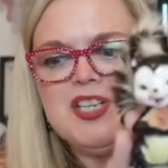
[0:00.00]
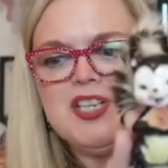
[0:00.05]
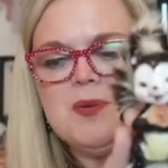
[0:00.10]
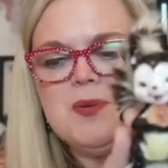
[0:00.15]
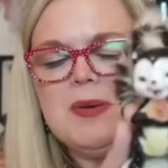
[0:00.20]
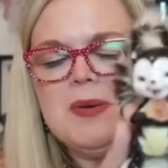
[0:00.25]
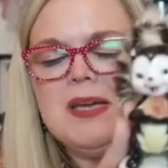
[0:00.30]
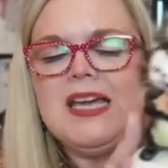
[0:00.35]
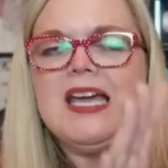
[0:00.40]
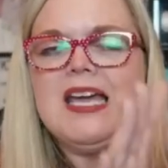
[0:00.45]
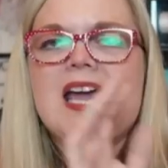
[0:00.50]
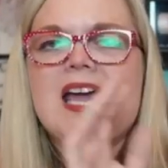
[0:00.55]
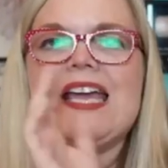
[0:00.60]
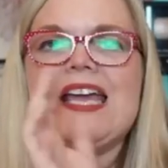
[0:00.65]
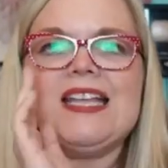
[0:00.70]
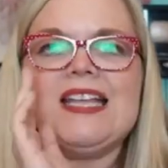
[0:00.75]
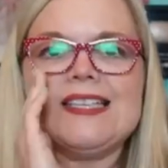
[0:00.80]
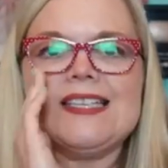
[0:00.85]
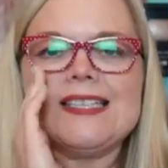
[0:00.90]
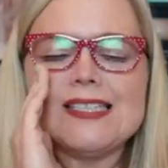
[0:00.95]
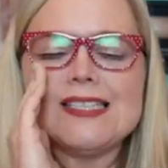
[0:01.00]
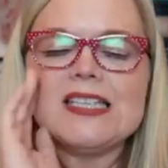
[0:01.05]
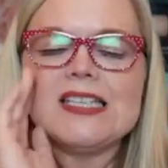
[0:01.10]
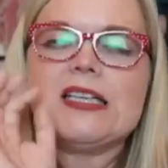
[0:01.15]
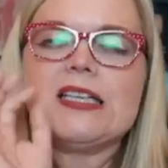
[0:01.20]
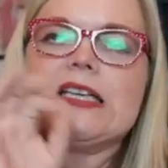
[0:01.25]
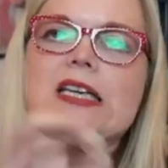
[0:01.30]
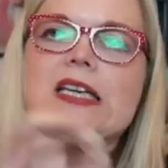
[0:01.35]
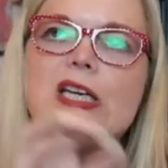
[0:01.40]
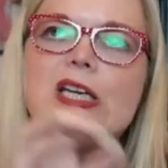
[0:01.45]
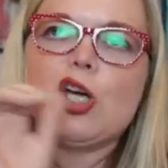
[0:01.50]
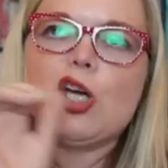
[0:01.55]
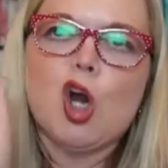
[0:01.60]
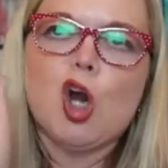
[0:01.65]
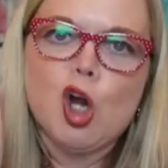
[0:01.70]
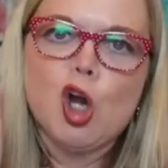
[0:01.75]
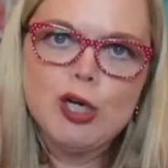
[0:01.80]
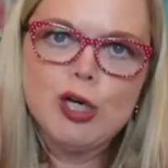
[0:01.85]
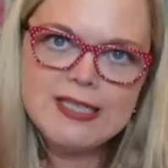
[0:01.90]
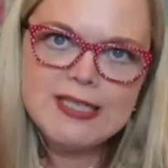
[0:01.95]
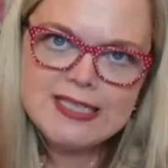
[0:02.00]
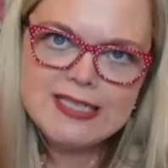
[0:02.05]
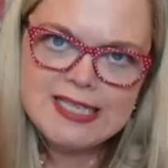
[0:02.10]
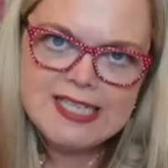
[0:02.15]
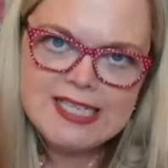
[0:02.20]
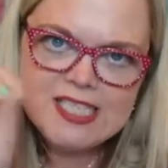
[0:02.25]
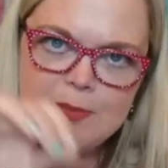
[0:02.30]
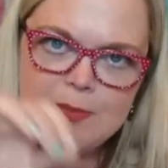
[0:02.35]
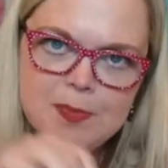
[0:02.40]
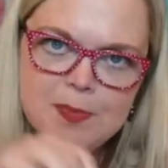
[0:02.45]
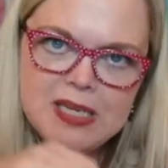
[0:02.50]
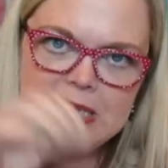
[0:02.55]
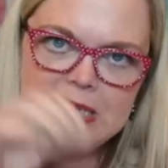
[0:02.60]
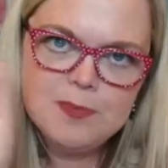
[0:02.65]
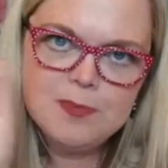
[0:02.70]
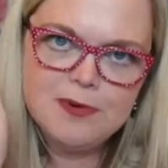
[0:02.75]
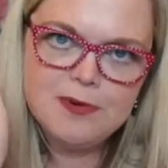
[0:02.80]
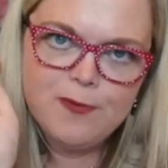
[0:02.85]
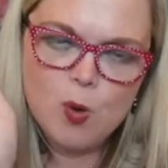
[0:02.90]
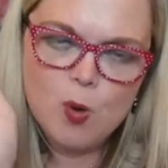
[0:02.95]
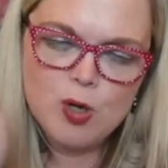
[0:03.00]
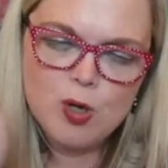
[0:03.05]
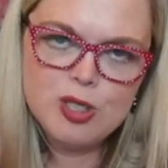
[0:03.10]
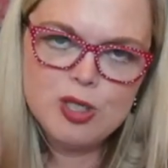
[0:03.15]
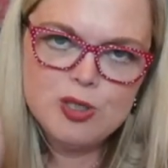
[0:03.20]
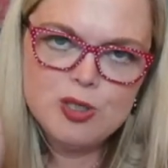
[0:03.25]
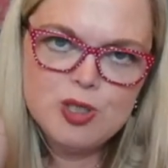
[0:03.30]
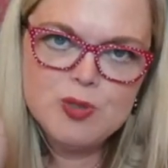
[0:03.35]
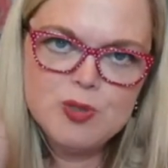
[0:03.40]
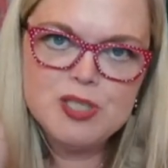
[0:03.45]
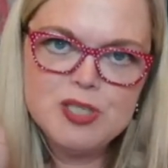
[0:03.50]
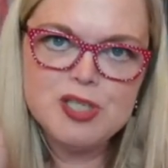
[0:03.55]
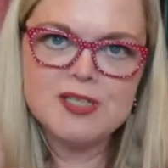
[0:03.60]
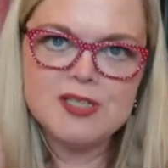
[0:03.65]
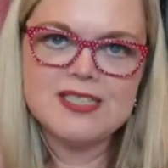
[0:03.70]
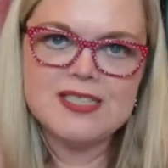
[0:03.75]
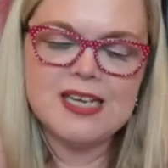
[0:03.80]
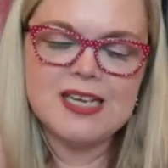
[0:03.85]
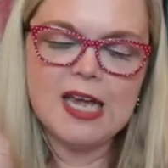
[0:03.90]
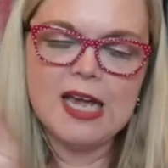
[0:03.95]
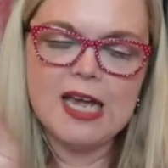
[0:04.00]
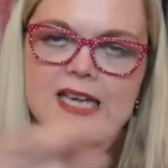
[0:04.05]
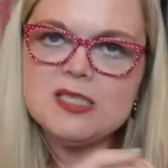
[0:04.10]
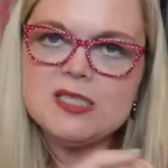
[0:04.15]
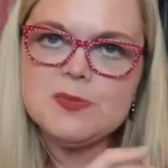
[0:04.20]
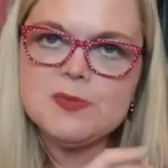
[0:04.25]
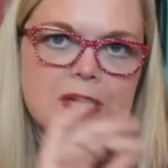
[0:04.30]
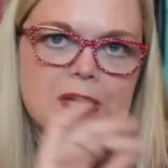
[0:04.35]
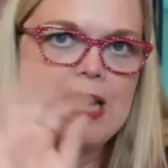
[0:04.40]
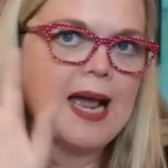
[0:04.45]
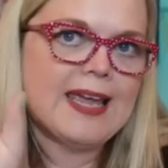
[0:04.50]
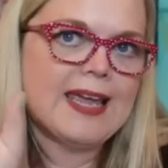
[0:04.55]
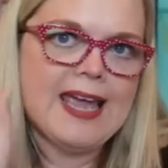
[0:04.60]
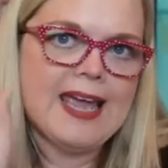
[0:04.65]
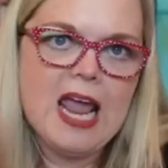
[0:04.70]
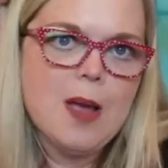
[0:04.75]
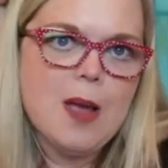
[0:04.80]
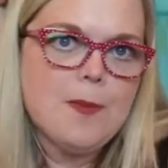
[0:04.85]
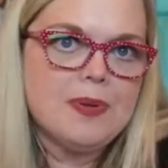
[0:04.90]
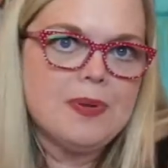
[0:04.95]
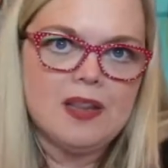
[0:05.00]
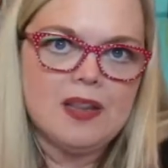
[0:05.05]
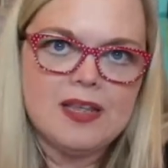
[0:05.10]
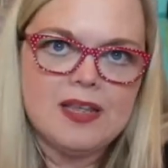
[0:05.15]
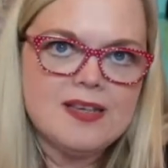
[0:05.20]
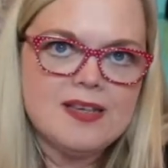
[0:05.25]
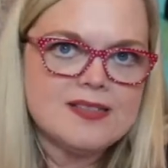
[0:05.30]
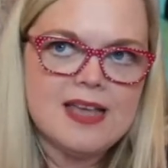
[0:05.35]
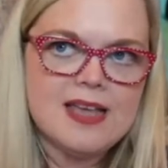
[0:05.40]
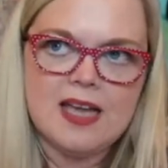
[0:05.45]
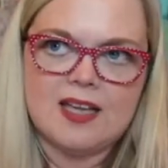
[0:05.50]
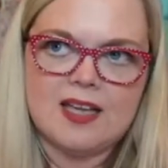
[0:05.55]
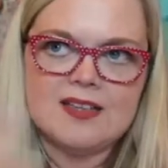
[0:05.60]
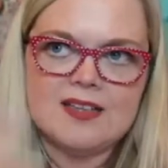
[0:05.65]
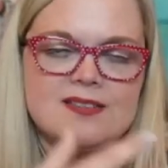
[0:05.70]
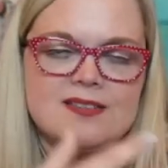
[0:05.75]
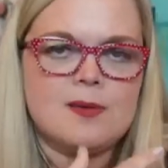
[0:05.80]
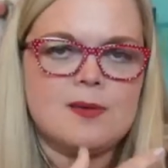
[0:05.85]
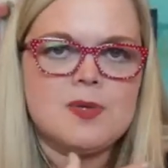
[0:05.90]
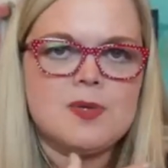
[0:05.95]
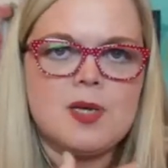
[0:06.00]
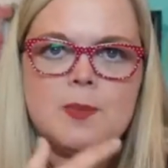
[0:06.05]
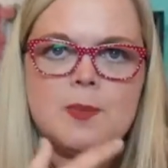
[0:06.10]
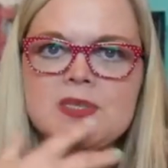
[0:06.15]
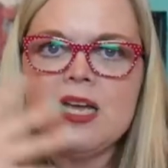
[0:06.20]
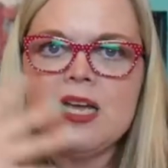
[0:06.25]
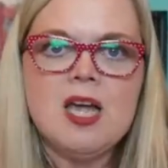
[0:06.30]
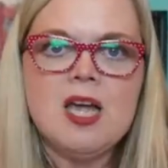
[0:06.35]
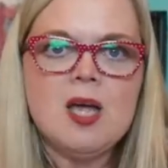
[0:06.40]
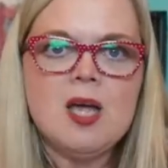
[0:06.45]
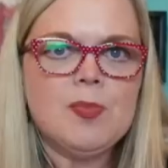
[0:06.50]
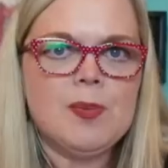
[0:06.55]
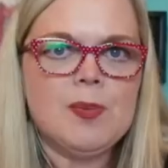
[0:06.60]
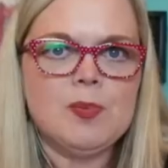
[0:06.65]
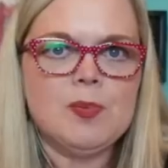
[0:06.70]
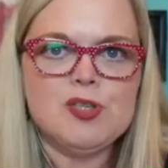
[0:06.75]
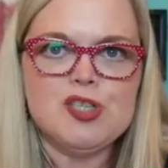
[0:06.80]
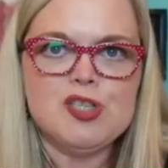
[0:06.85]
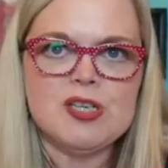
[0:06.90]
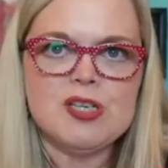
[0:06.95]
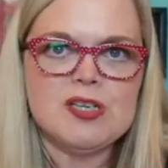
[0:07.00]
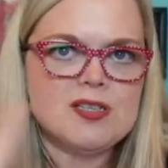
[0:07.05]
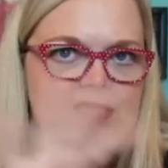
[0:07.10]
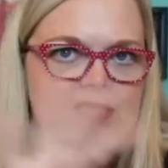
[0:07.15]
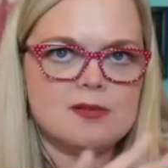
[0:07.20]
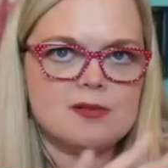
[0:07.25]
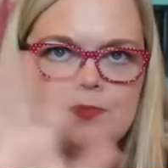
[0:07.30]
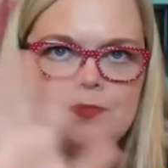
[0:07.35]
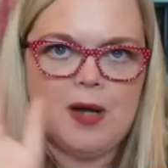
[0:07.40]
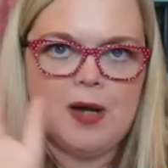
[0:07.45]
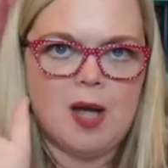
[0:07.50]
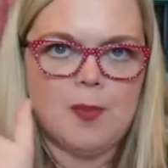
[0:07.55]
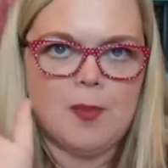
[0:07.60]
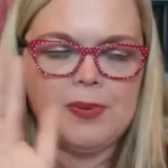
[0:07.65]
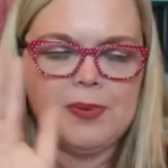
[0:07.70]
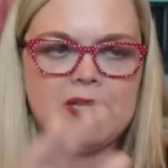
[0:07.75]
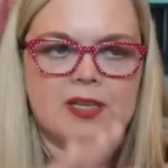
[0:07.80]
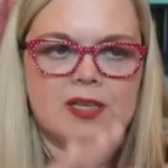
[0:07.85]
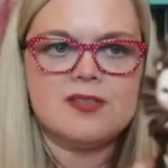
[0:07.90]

Me, it's courtesy to bid before you do it just in case, but I can't police that because sometimes people just pop in.